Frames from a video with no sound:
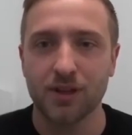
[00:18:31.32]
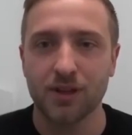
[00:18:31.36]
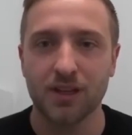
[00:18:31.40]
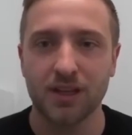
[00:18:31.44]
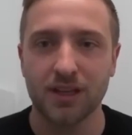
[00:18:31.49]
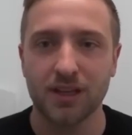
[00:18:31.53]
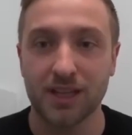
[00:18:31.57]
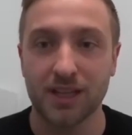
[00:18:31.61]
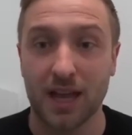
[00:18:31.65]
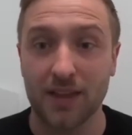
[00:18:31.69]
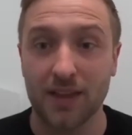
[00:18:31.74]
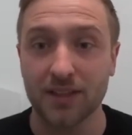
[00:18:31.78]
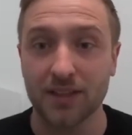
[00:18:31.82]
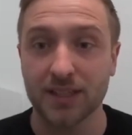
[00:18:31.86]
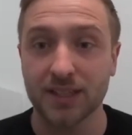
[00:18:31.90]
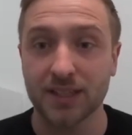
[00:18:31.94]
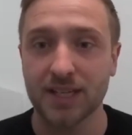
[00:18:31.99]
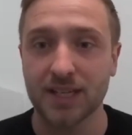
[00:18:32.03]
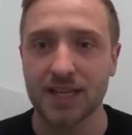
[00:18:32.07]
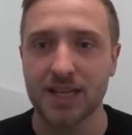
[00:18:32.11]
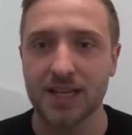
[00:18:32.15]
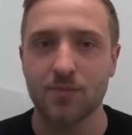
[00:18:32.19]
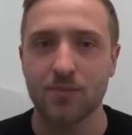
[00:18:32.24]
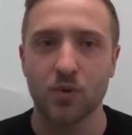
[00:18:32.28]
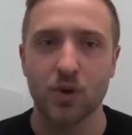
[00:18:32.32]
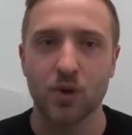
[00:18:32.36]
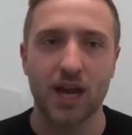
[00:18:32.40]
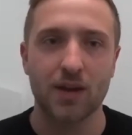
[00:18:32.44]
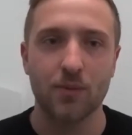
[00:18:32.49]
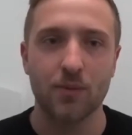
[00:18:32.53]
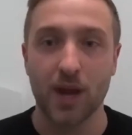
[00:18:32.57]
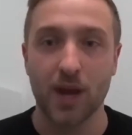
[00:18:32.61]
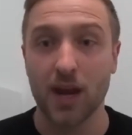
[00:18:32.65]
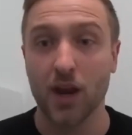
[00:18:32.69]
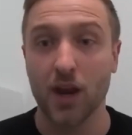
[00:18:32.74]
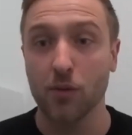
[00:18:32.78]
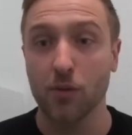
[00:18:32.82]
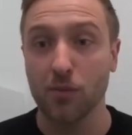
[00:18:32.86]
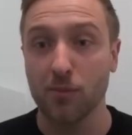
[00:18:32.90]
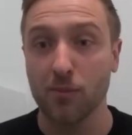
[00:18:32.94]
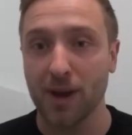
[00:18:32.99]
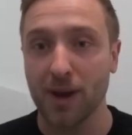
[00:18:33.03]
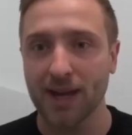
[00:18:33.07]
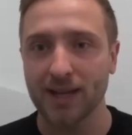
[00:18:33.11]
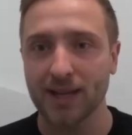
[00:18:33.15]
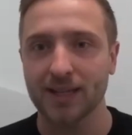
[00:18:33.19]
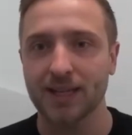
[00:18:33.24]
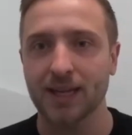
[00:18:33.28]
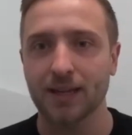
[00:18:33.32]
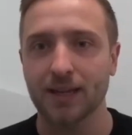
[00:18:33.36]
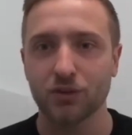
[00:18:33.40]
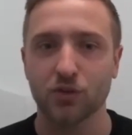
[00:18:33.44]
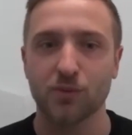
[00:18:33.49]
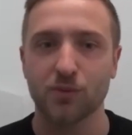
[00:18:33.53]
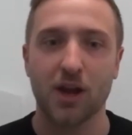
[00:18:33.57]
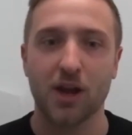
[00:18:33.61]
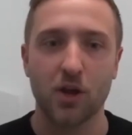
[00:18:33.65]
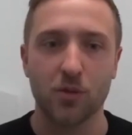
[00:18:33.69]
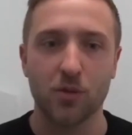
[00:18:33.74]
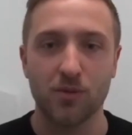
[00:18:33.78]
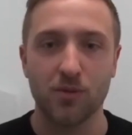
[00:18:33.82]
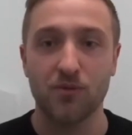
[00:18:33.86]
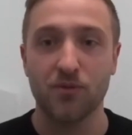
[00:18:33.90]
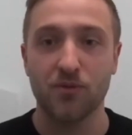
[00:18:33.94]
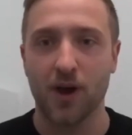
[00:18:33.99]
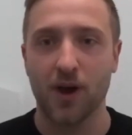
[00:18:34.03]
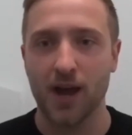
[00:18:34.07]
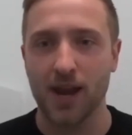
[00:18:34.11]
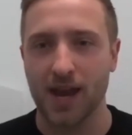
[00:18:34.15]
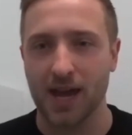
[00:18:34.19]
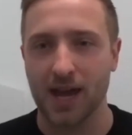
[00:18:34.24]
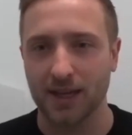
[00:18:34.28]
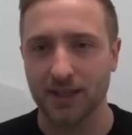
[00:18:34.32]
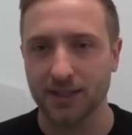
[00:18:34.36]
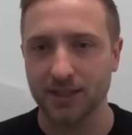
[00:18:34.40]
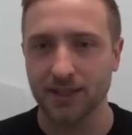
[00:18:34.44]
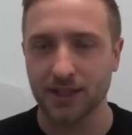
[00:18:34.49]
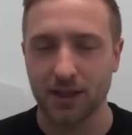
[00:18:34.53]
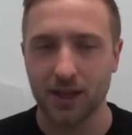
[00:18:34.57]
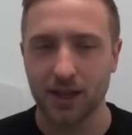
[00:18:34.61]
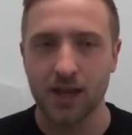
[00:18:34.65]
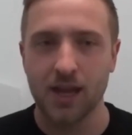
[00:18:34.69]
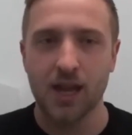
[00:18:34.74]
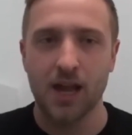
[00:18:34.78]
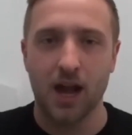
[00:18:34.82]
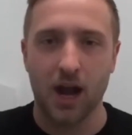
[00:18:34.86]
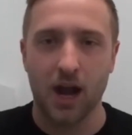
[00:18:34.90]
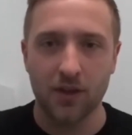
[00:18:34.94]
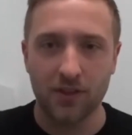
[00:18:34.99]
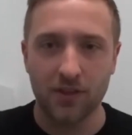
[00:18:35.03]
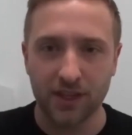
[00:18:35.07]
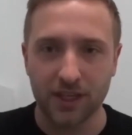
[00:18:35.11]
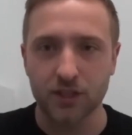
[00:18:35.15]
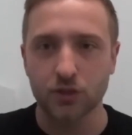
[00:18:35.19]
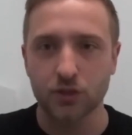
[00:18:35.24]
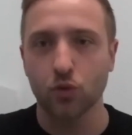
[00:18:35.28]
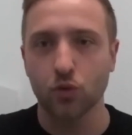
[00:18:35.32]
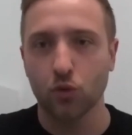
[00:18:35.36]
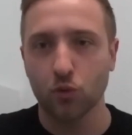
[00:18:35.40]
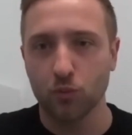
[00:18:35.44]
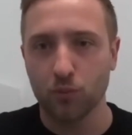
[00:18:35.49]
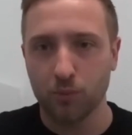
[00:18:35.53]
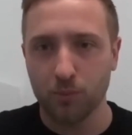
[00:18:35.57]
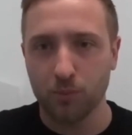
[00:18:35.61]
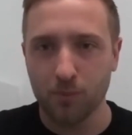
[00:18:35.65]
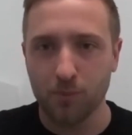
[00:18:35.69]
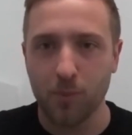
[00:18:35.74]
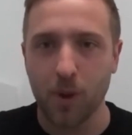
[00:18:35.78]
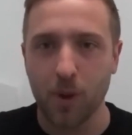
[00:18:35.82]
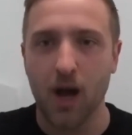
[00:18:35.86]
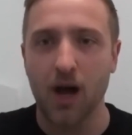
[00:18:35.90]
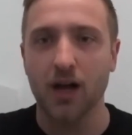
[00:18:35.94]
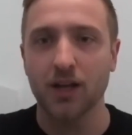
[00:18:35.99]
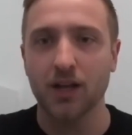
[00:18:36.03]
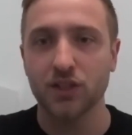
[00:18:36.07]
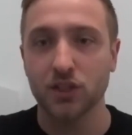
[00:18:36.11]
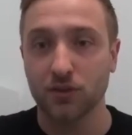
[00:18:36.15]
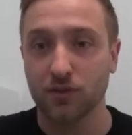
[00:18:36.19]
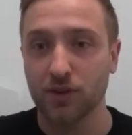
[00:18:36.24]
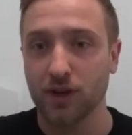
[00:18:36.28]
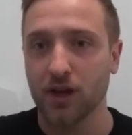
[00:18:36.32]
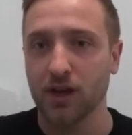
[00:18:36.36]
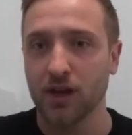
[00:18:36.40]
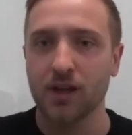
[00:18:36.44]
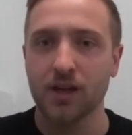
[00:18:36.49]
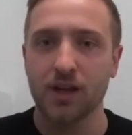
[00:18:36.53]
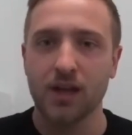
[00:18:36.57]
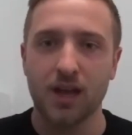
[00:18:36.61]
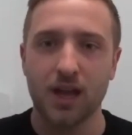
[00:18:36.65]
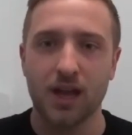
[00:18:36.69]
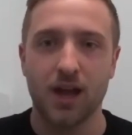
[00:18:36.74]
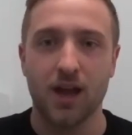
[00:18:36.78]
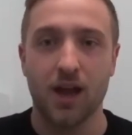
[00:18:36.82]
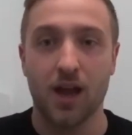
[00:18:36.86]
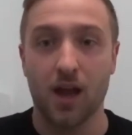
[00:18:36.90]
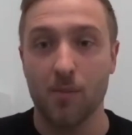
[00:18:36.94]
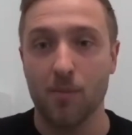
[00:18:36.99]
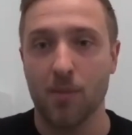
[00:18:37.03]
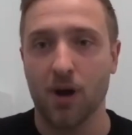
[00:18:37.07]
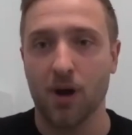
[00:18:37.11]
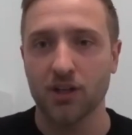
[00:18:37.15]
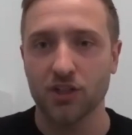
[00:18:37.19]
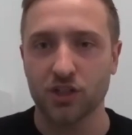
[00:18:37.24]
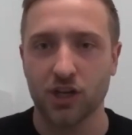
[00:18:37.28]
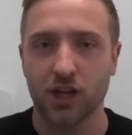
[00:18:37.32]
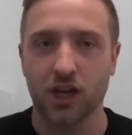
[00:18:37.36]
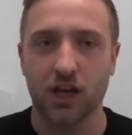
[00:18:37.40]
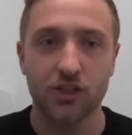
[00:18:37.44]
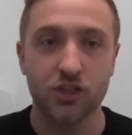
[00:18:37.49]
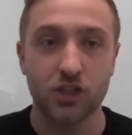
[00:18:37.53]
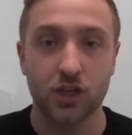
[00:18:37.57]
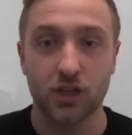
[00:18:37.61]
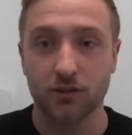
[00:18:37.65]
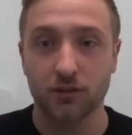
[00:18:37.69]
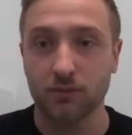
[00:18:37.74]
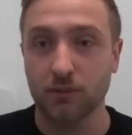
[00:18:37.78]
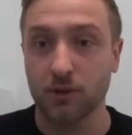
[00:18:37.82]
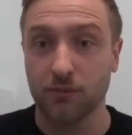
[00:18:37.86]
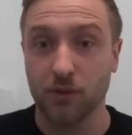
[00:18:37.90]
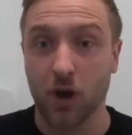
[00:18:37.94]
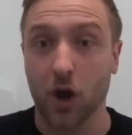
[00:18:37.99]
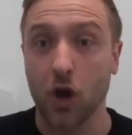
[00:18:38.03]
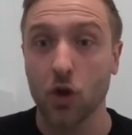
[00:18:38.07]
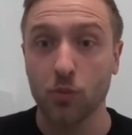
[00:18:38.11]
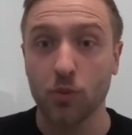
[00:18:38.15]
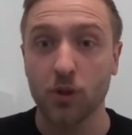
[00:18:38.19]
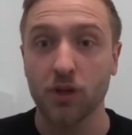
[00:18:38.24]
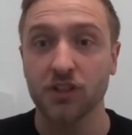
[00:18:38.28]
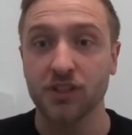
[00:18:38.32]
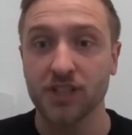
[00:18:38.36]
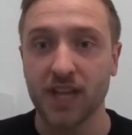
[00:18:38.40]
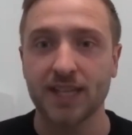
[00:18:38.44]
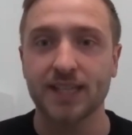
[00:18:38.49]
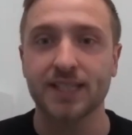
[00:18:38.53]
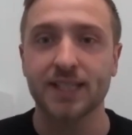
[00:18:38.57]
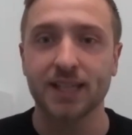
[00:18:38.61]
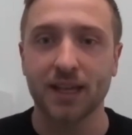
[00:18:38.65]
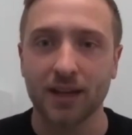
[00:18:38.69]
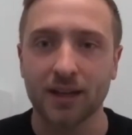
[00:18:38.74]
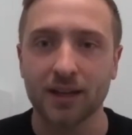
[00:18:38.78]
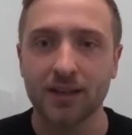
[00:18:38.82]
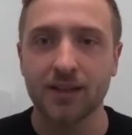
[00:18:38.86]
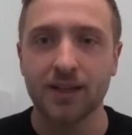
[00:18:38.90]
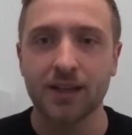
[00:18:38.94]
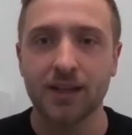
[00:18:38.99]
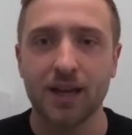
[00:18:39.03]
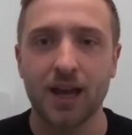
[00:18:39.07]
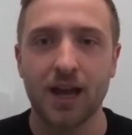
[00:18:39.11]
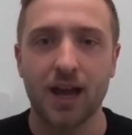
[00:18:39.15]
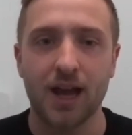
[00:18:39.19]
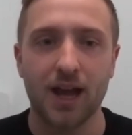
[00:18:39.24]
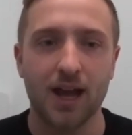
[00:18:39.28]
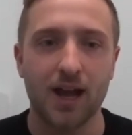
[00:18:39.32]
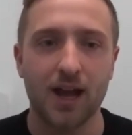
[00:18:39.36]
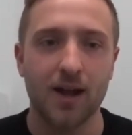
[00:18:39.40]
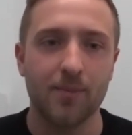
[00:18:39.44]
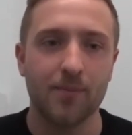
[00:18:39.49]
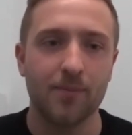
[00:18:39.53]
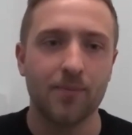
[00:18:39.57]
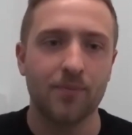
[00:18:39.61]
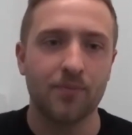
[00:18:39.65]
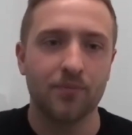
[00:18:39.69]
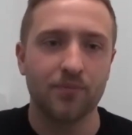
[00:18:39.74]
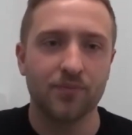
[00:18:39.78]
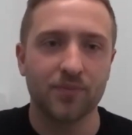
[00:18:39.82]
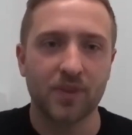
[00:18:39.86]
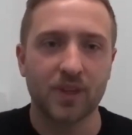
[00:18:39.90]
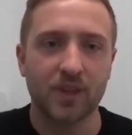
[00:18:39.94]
gather steam. We had open banking, talking about open finance. I think it's all part of a much larger kind of open data kind